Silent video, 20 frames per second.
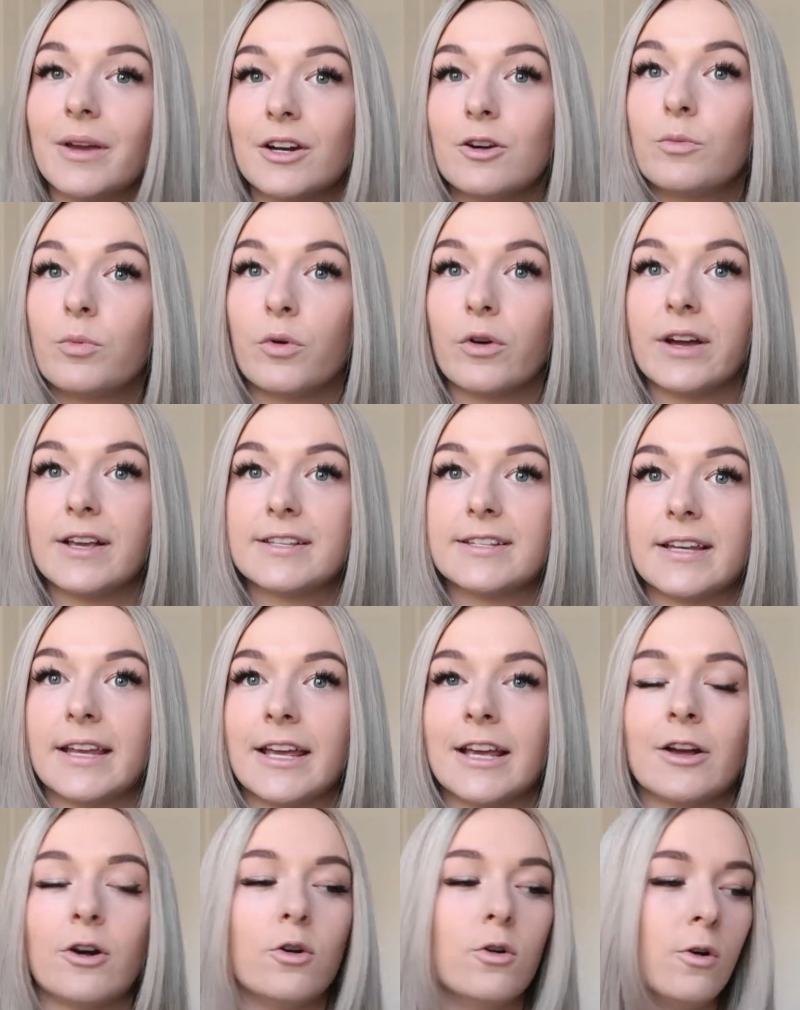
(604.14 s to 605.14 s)
metal
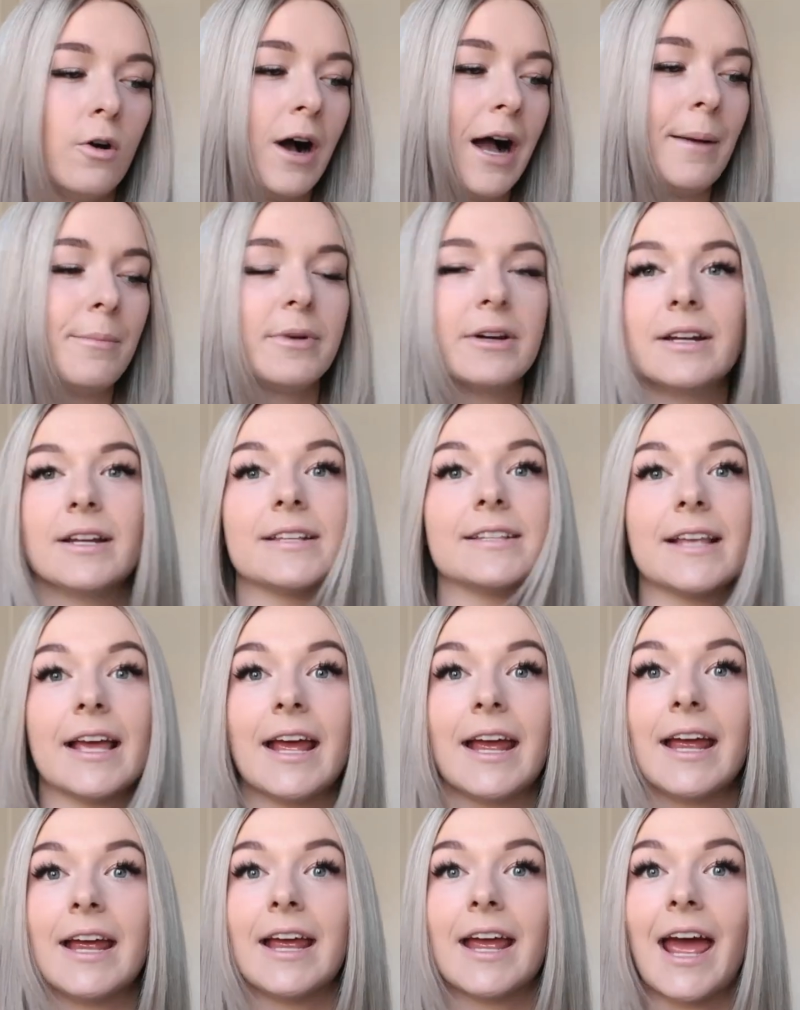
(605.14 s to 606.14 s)
poisoning, or I'm gonna
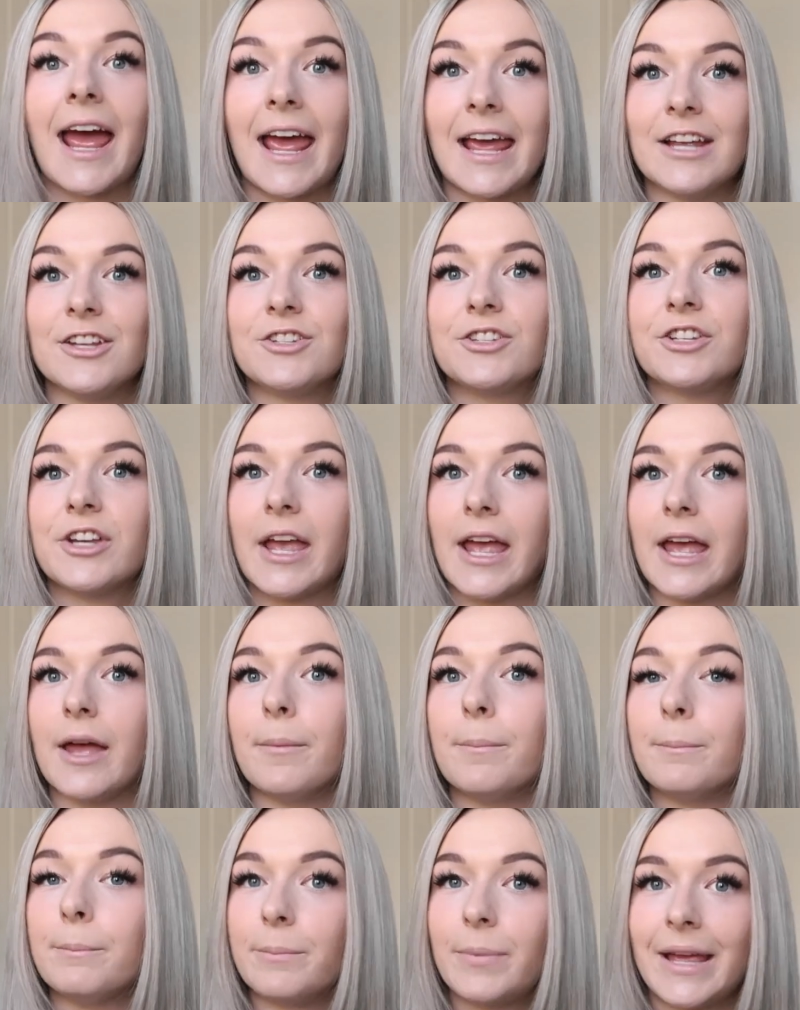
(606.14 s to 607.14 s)
say
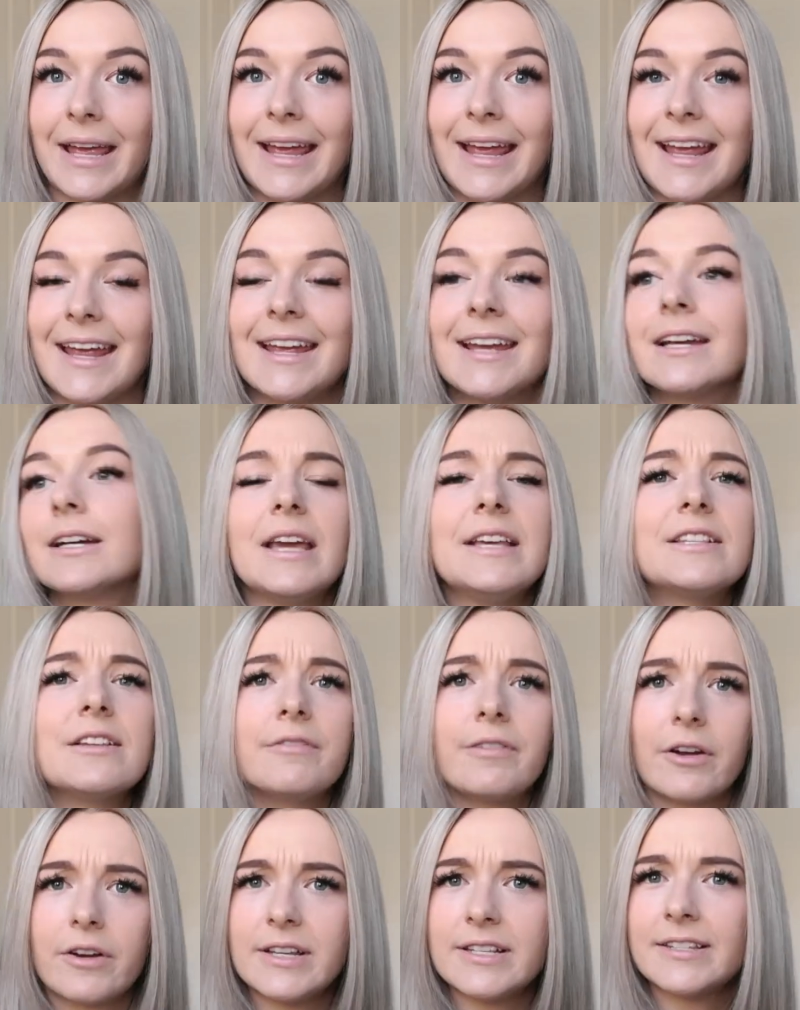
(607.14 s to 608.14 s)
HMP, is a
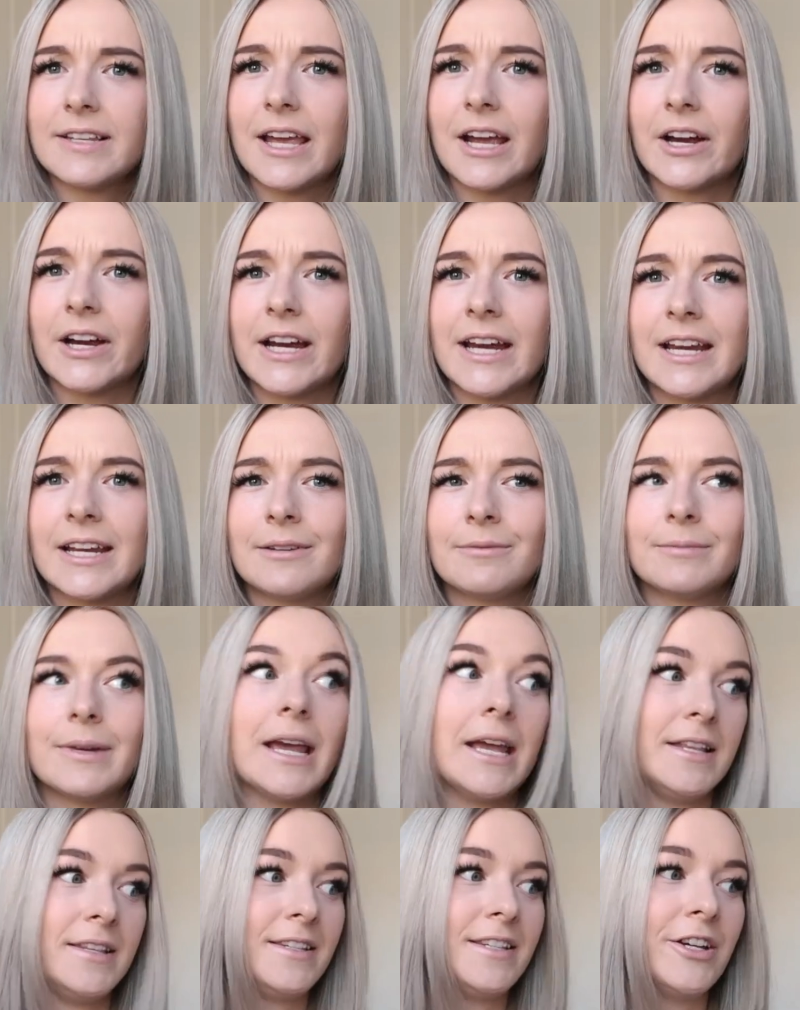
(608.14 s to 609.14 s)
very scary
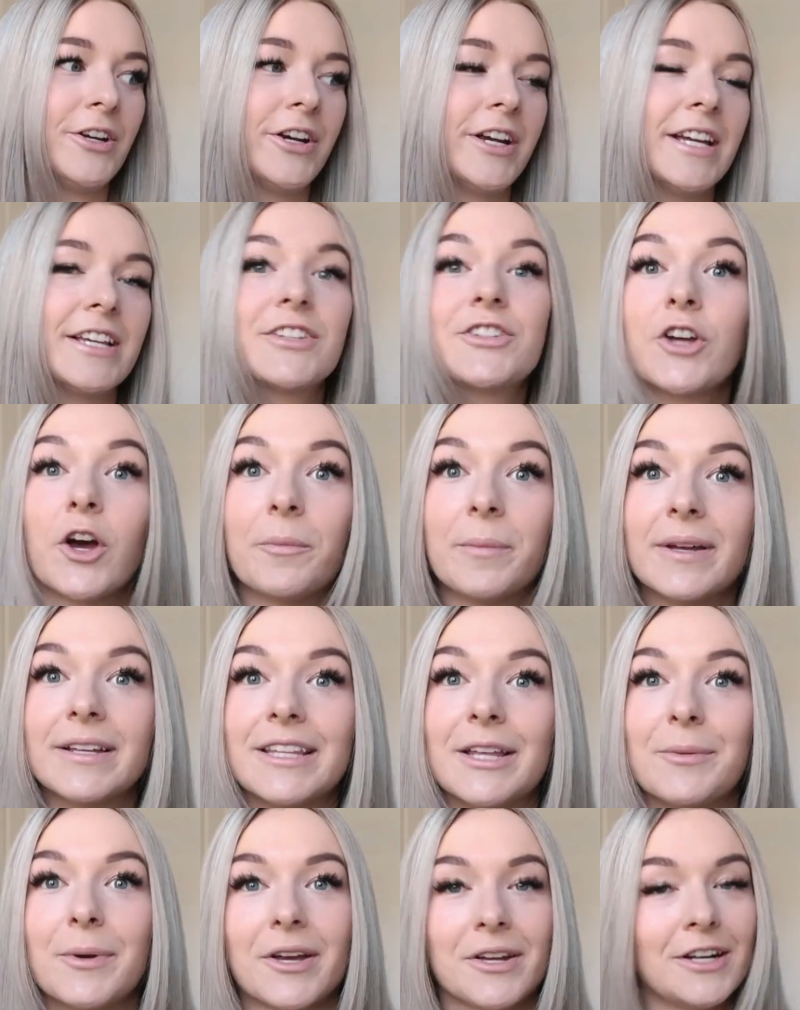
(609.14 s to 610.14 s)
and serious topic
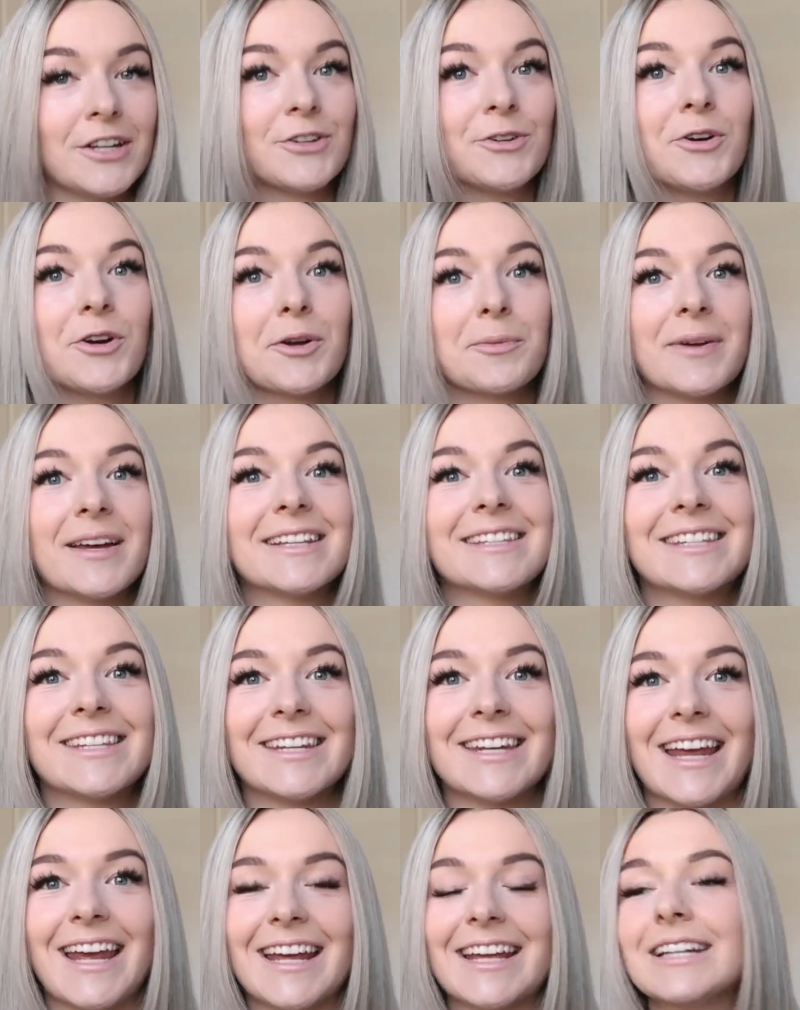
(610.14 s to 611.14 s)
that we're gonna talk about
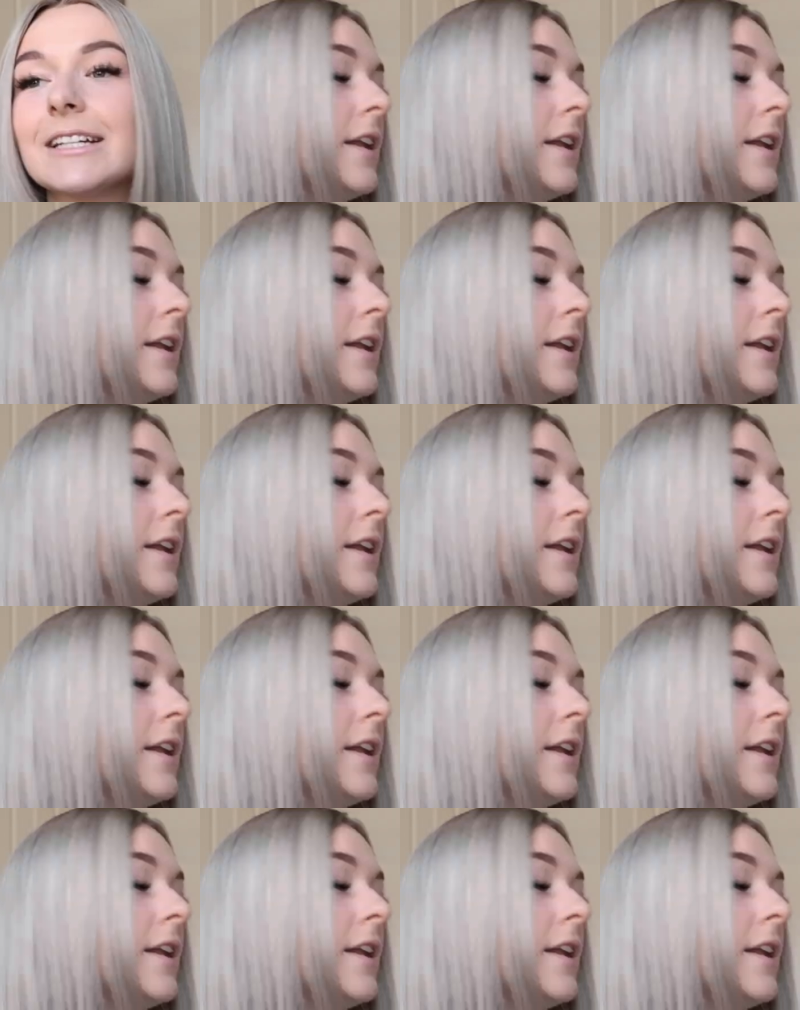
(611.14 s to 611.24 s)
today.